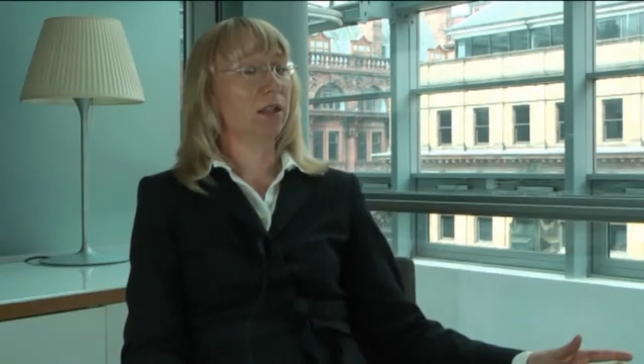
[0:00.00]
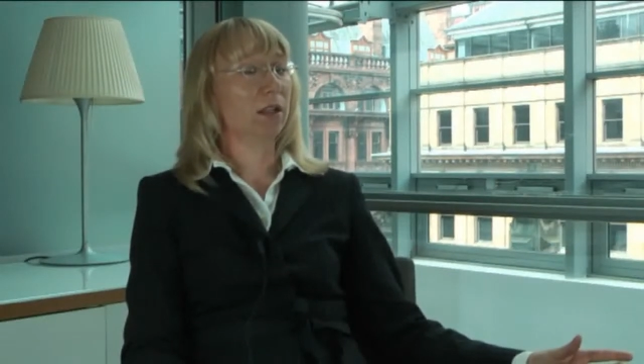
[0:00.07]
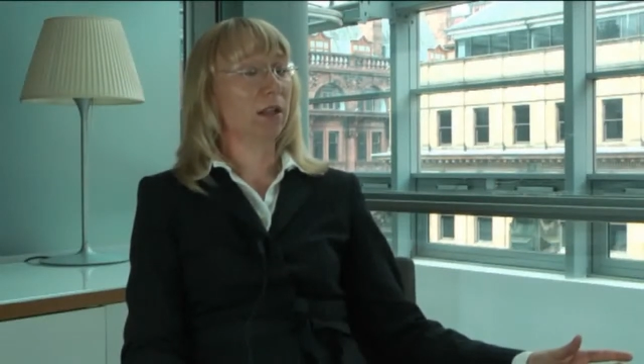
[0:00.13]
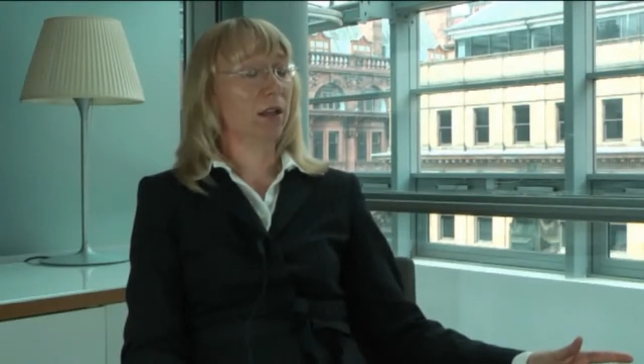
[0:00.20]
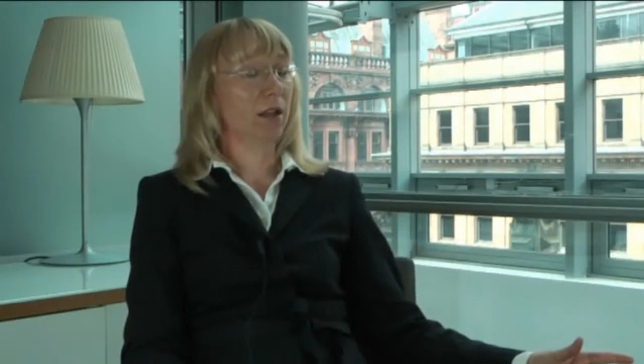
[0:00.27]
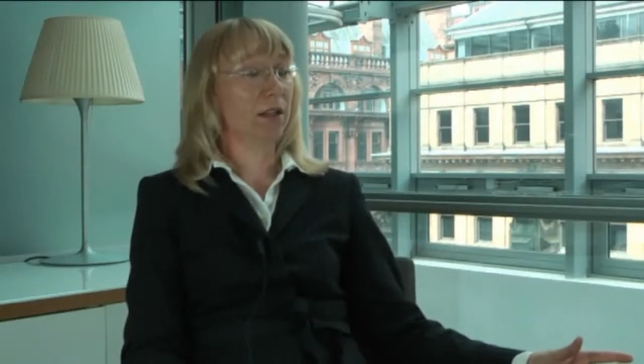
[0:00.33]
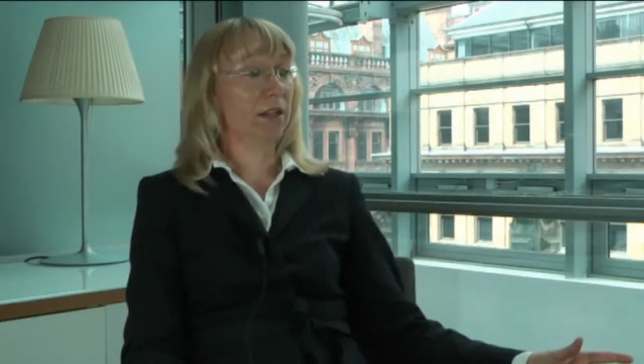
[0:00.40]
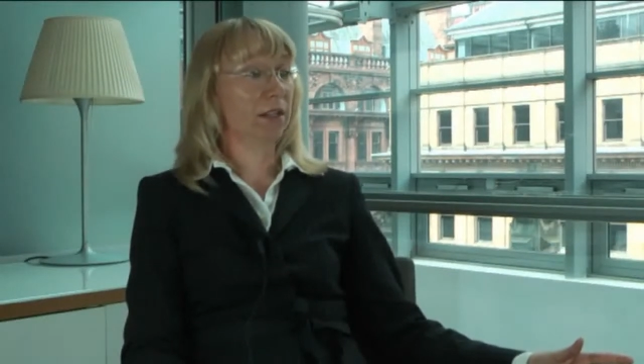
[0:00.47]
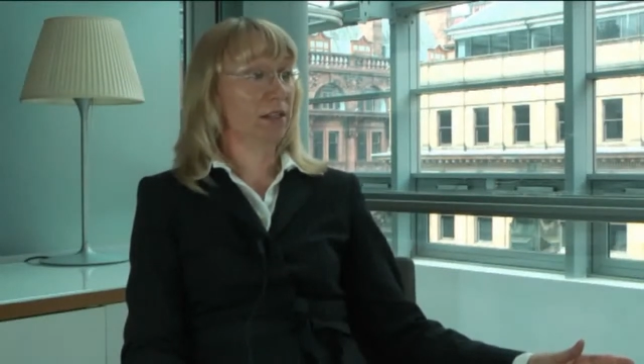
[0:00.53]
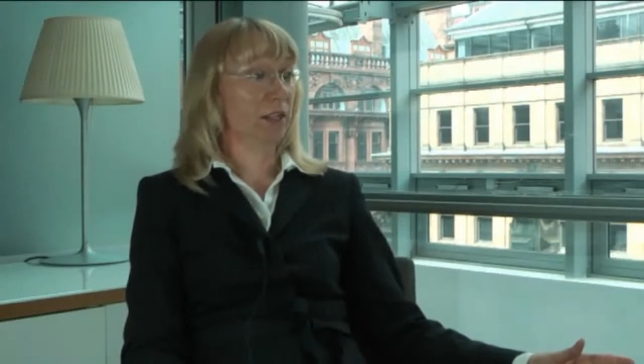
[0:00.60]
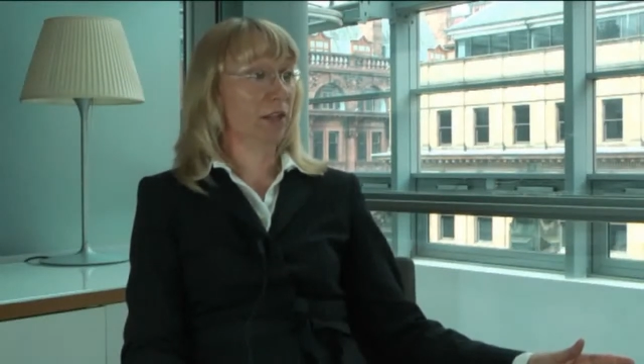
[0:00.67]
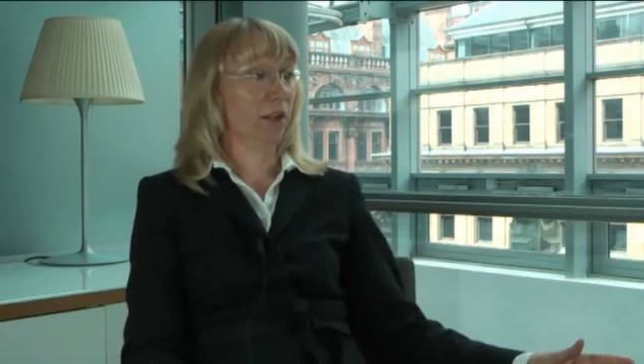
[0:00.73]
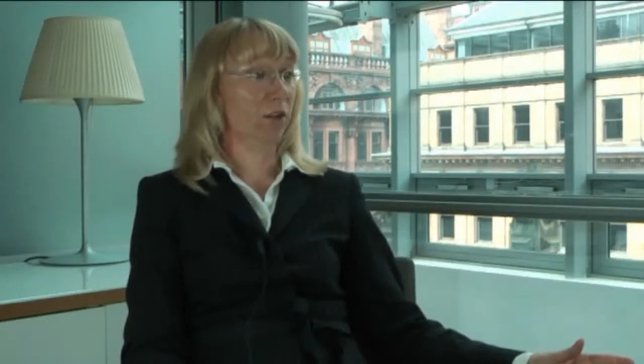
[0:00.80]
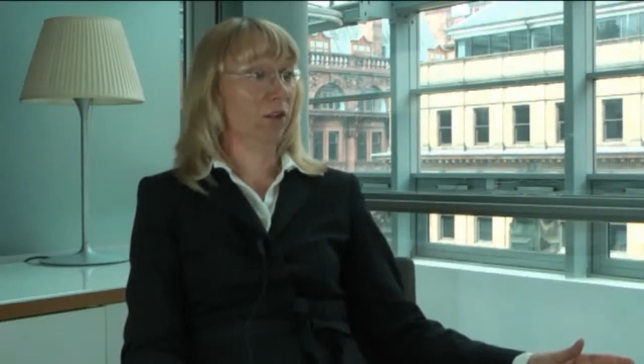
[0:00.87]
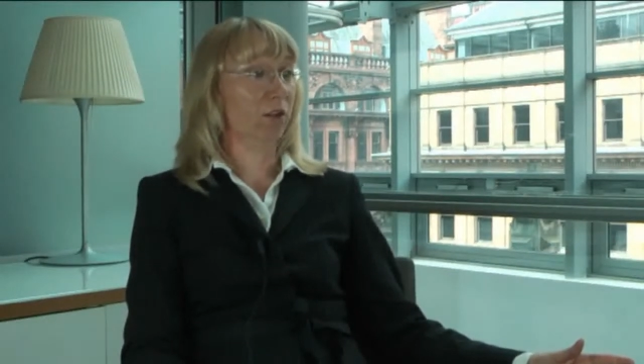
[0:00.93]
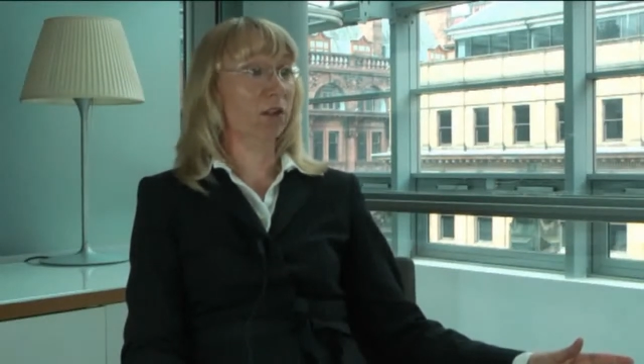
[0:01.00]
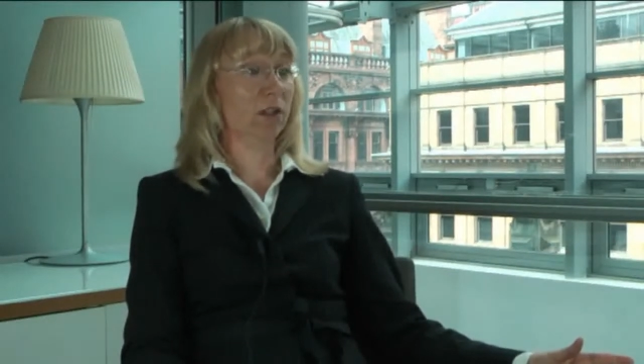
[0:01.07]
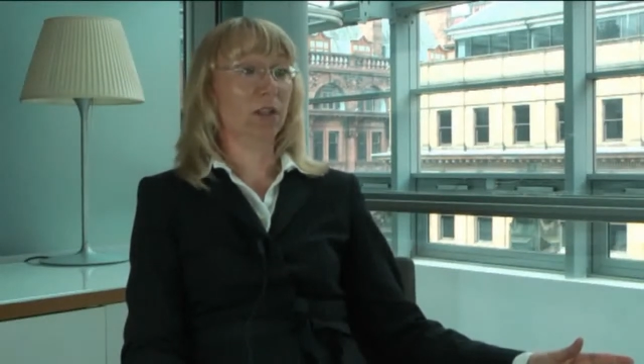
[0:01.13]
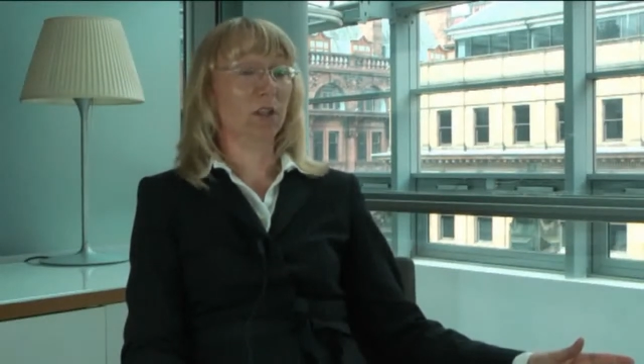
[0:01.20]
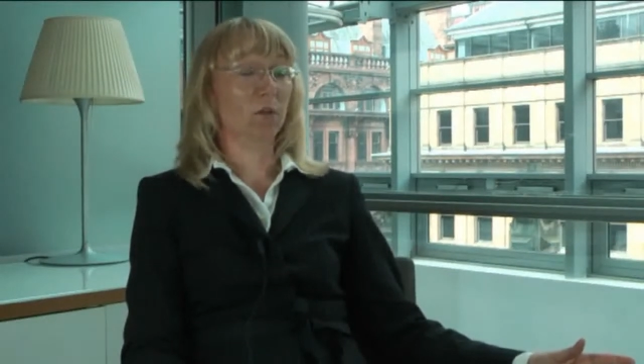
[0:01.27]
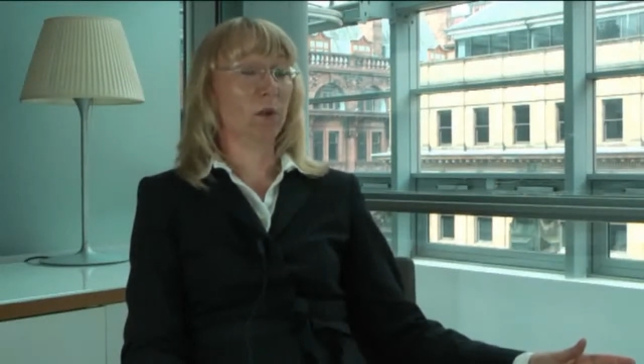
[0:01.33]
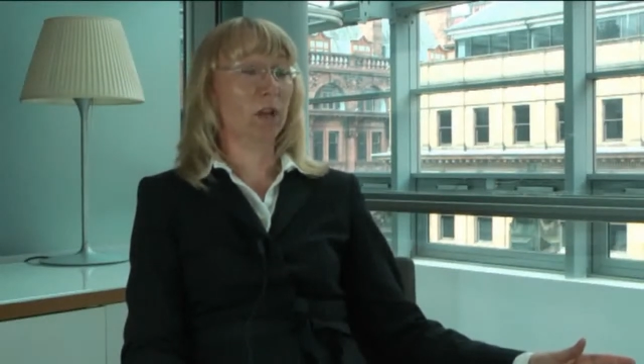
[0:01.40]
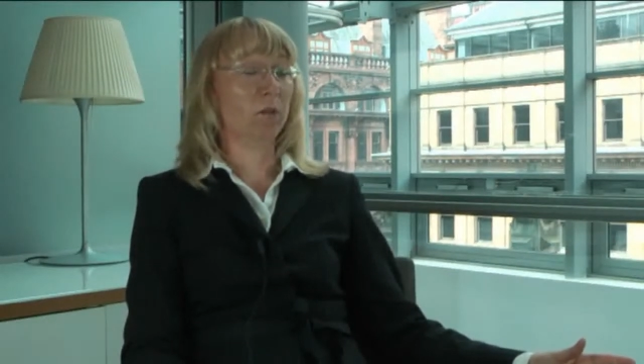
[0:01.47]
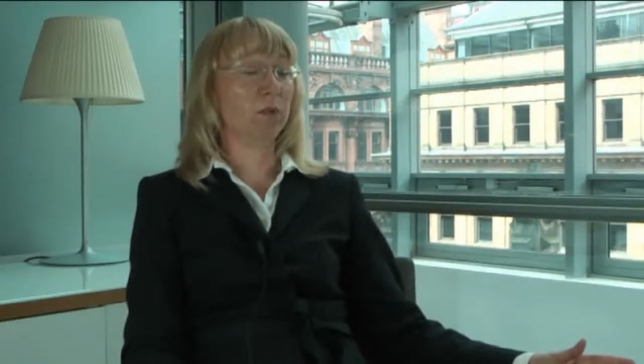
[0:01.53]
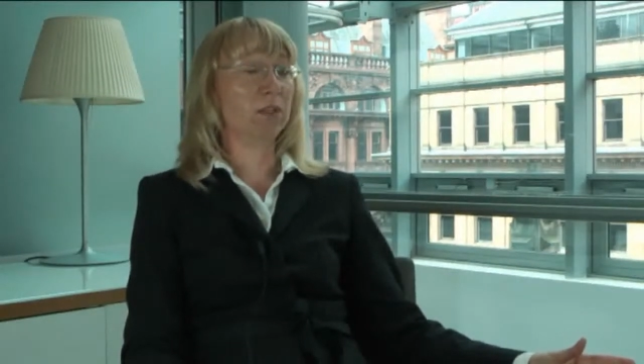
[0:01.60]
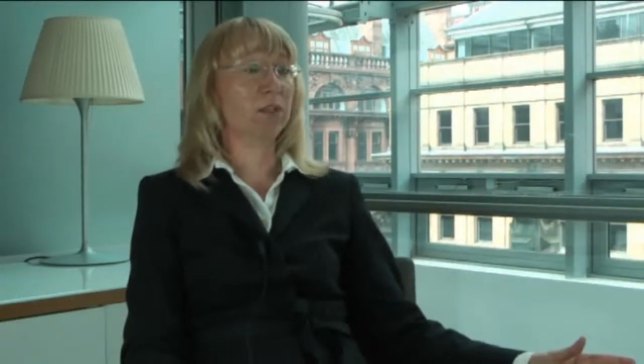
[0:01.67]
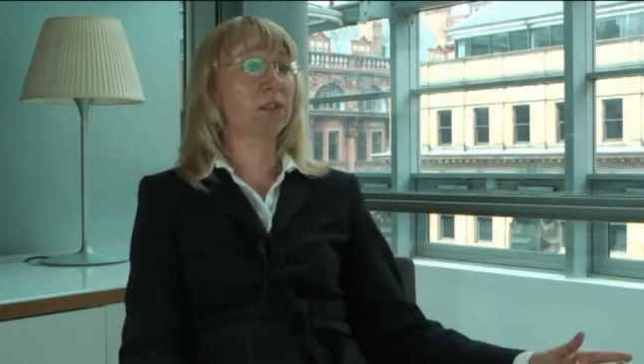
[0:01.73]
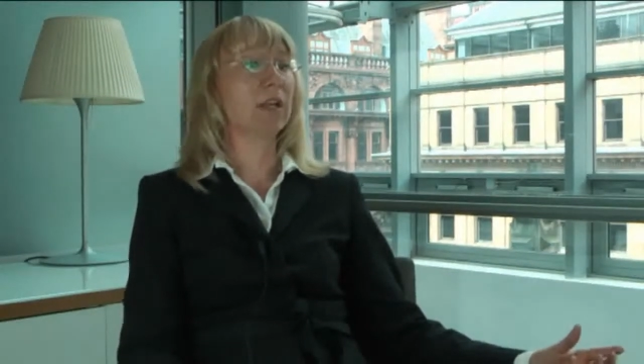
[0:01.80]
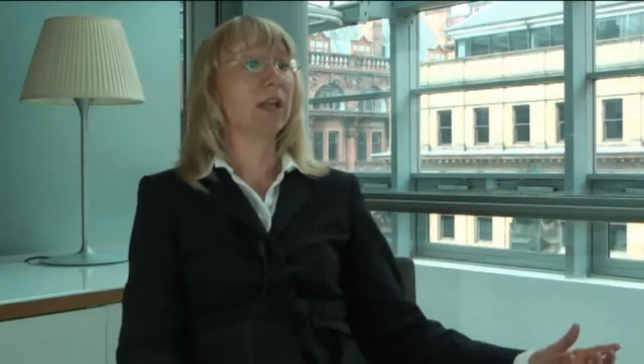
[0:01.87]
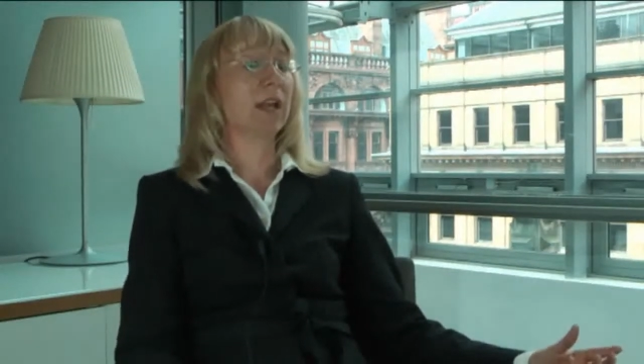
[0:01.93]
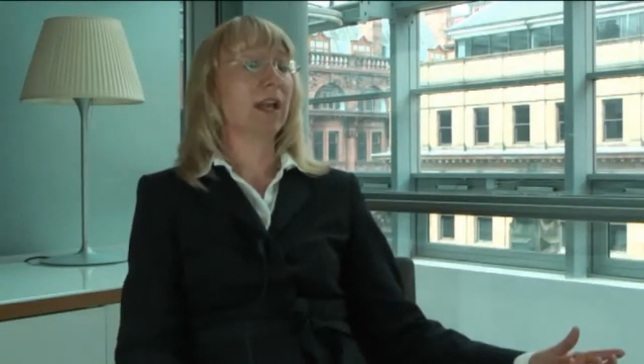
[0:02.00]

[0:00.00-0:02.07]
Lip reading: Linux kernel at the moment.